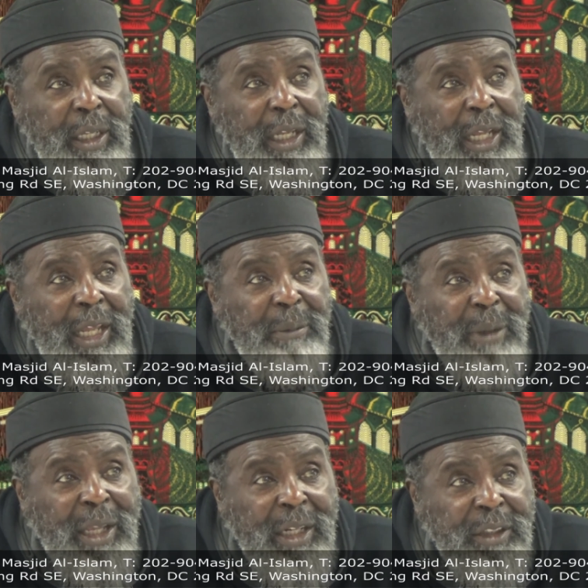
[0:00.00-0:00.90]
High
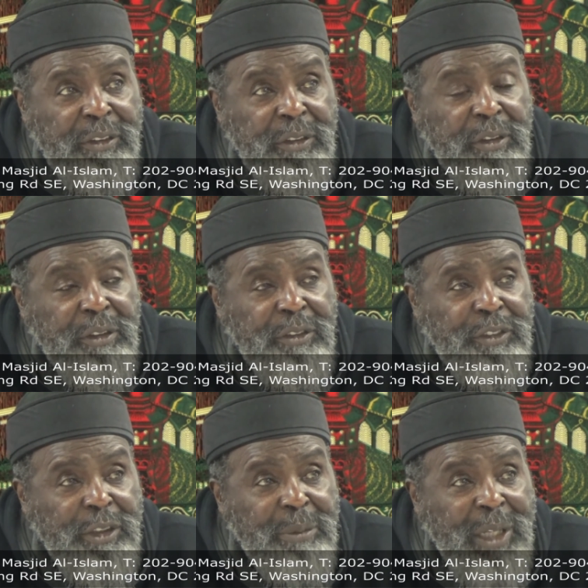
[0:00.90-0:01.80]
mileage,
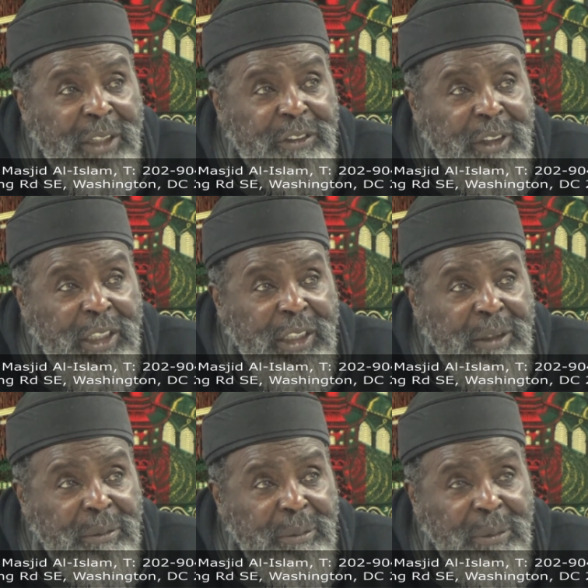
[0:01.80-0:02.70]
cheap gasoline,
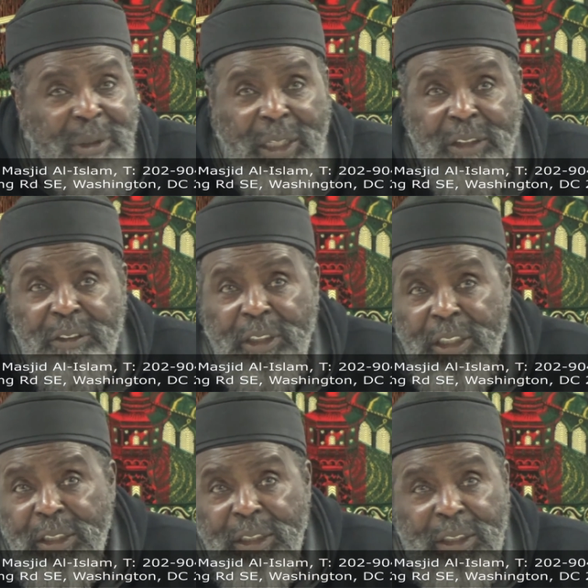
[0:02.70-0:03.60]
remember
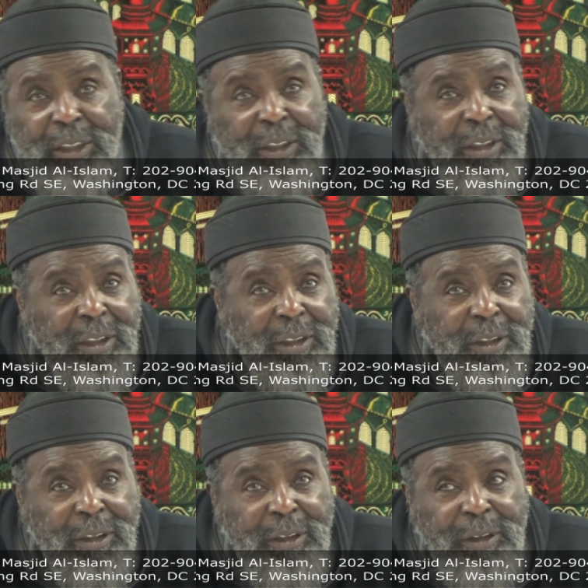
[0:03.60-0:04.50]
gasoline?
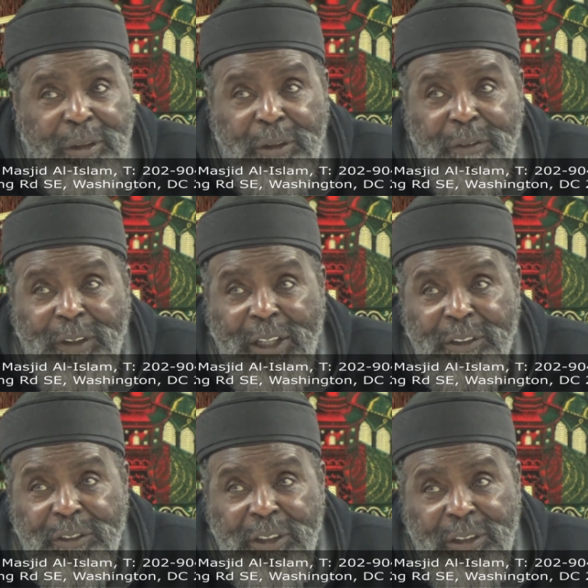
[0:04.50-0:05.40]

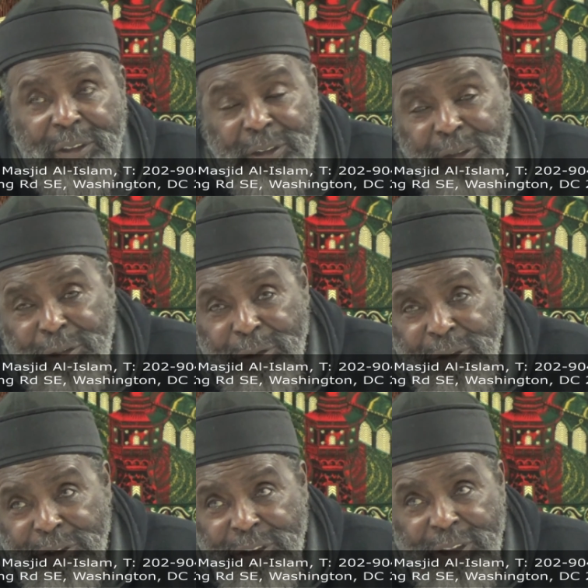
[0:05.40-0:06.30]
35 cents,
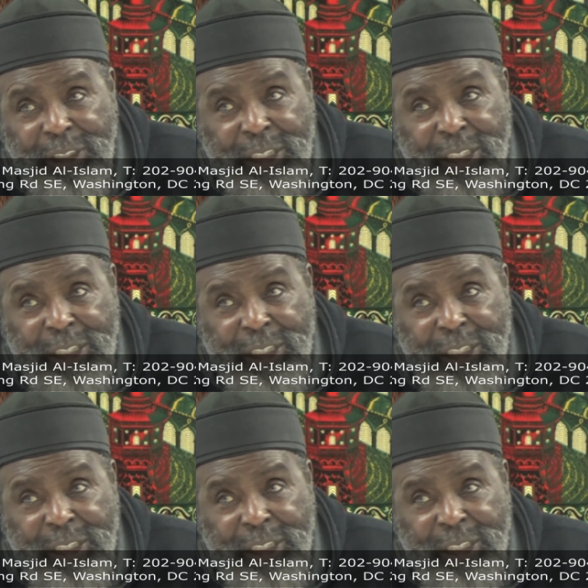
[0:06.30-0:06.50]
30 cents a